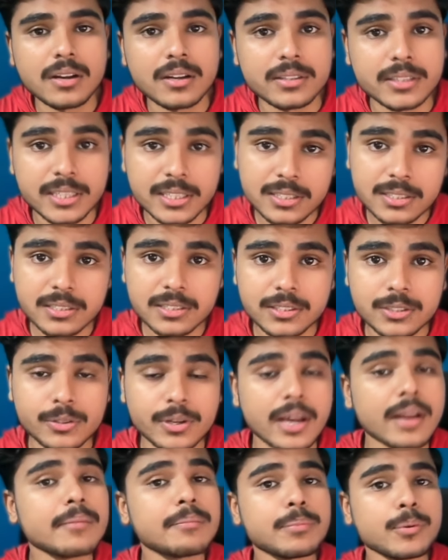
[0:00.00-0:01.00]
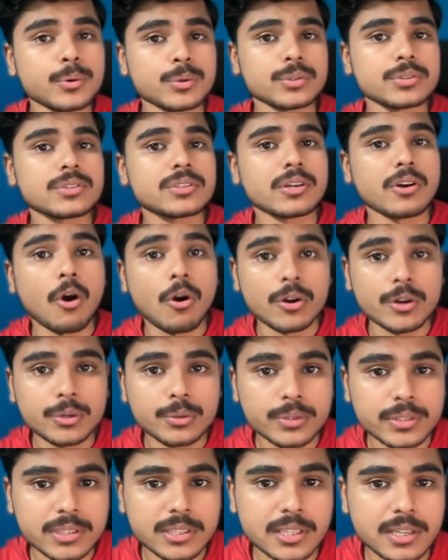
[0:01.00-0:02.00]
This you can post onto
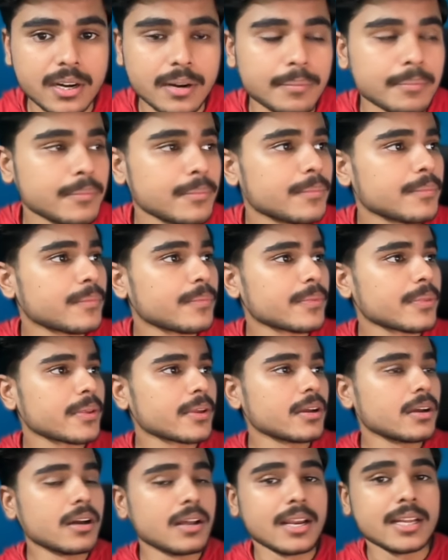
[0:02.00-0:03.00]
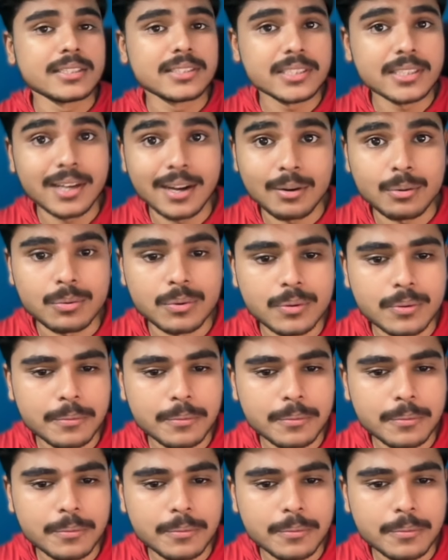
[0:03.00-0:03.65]
Instagram. Let's see how.